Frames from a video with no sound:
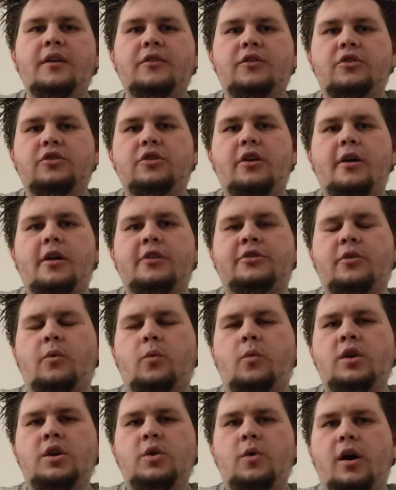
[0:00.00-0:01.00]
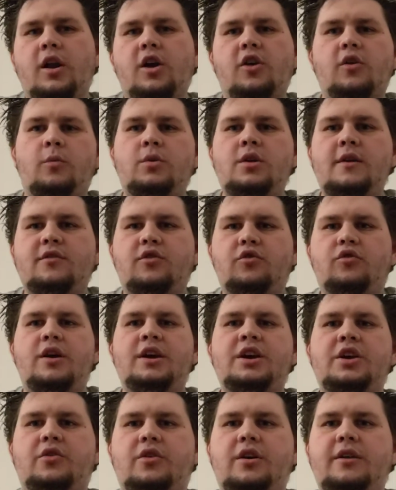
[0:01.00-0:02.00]
Because it's a, when you want a, when you have a
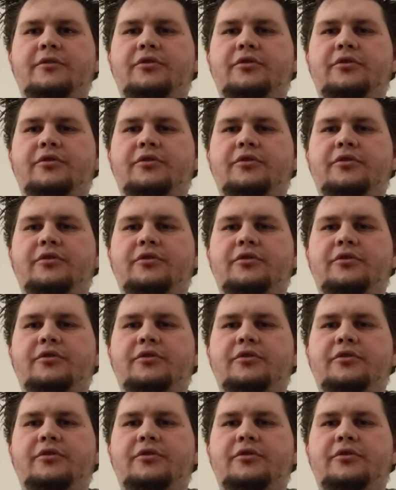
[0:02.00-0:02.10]
lingering